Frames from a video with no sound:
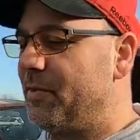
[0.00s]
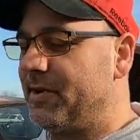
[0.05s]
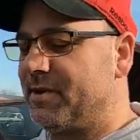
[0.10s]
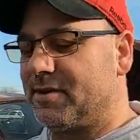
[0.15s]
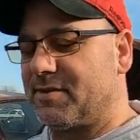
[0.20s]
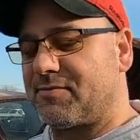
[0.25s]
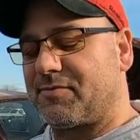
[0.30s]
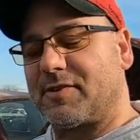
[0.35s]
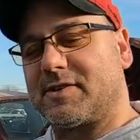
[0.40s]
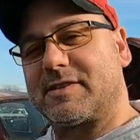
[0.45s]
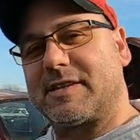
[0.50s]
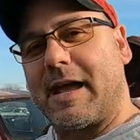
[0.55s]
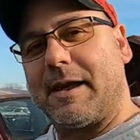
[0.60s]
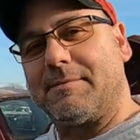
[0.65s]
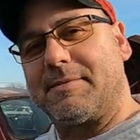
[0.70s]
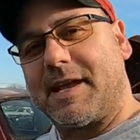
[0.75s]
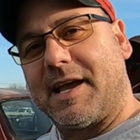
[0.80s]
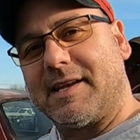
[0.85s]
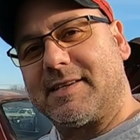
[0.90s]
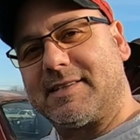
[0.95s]
but it's the first
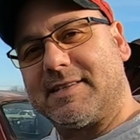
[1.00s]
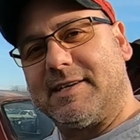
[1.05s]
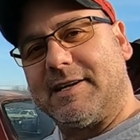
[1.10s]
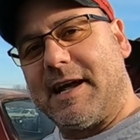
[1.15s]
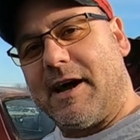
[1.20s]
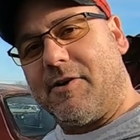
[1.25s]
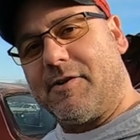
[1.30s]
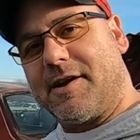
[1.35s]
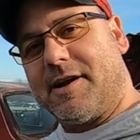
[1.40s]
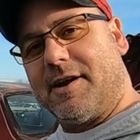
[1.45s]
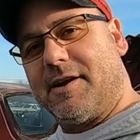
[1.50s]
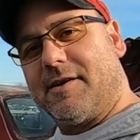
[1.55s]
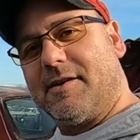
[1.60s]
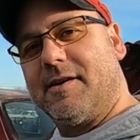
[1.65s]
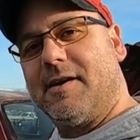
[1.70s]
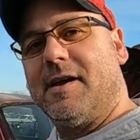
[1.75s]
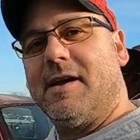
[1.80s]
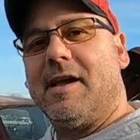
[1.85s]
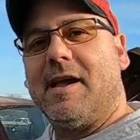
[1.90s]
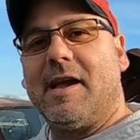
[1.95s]
time testing it out here.
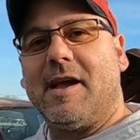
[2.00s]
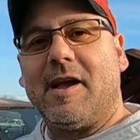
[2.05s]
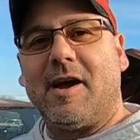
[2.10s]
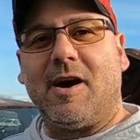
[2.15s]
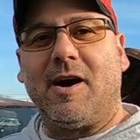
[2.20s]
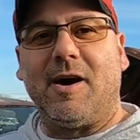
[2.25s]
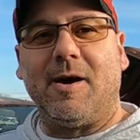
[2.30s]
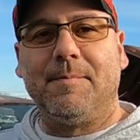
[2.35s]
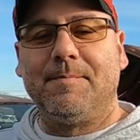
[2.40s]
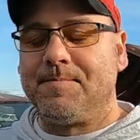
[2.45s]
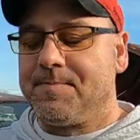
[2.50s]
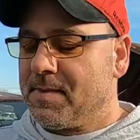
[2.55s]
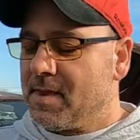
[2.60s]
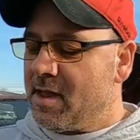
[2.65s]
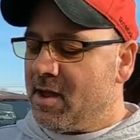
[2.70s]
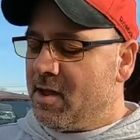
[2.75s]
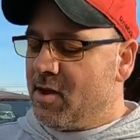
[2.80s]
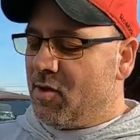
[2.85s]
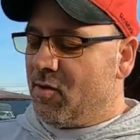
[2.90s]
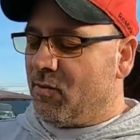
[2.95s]

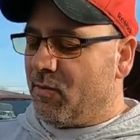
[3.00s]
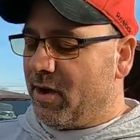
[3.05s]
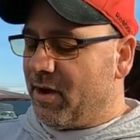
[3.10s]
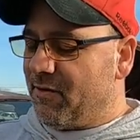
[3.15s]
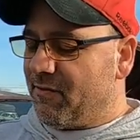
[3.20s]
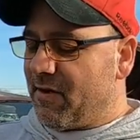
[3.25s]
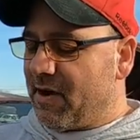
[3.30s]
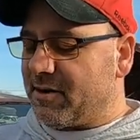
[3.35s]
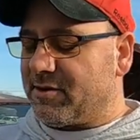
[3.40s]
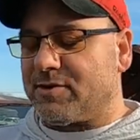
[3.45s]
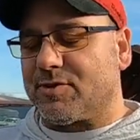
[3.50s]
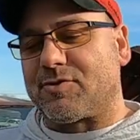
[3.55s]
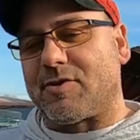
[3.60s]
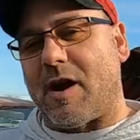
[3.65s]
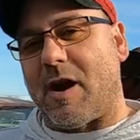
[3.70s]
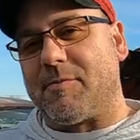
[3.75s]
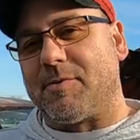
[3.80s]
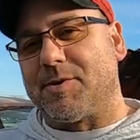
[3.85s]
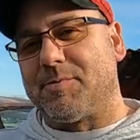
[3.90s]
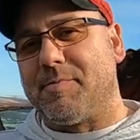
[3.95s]
One of our
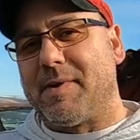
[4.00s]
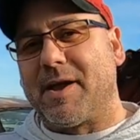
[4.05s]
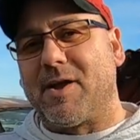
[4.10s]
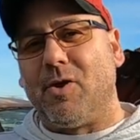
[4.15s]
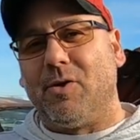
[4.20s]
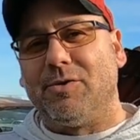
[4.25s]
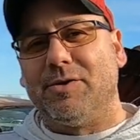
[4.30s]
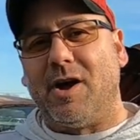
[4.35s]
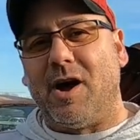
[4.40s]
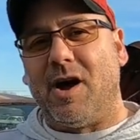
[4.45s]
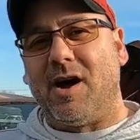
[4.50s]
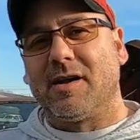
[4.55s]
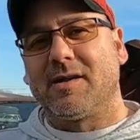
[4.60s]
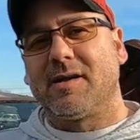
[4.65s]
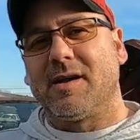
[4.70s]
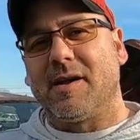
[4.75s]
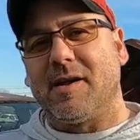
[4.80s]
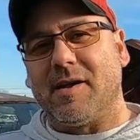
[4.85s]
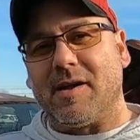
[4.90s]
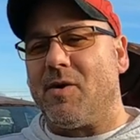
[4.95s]
subscribers, Big Old Dog,
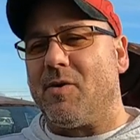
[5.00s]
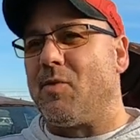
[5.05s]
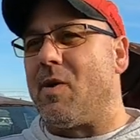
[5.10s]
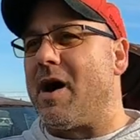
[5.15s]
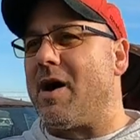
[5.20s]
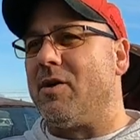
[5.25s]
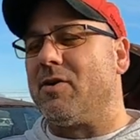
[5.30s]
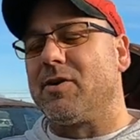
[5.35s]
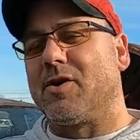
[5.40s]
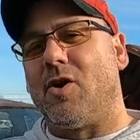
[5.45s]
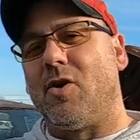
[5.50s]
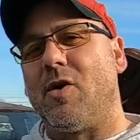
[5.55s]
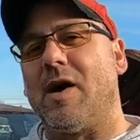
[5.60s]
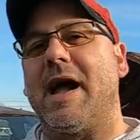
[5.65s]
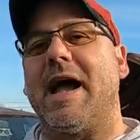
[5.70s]
a while ago